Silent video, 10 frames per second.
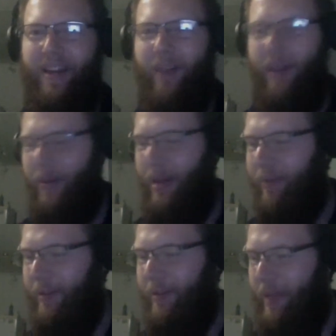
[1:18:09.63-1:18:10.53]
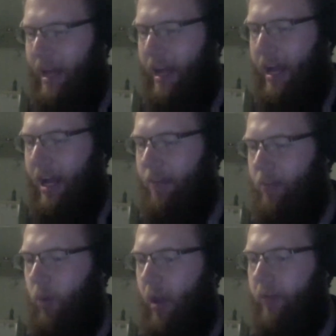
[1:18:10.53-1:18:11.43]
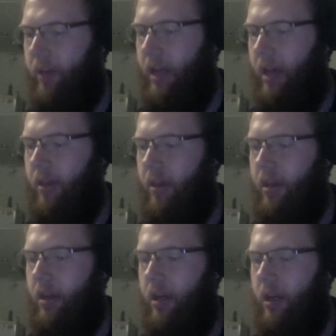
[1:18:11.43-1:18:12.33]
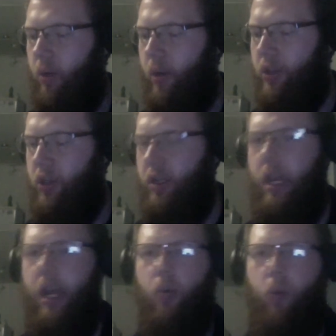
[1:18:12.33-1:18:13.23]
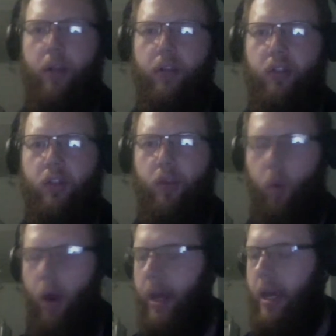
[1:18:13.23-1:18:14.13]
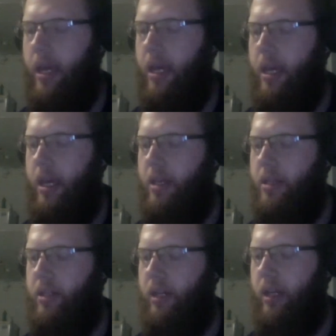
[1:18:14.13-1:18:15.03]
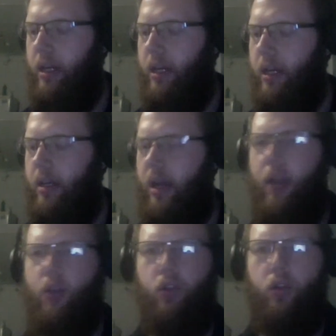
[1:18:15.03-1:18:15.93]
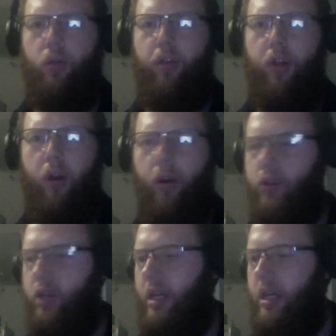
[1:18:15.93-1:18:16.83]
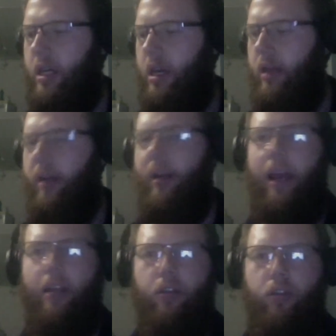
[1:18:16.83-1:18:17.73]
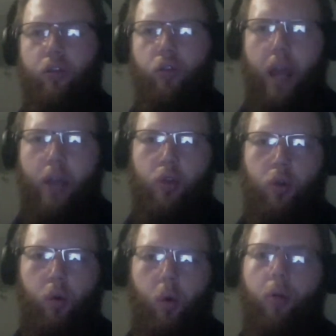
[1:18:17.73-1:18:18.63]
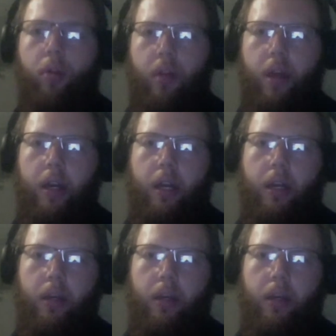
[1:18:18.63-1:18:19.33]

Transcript: Thank you, David. Uh, we have another uh, question here. In what way is uh, natural theology related to natural law theory?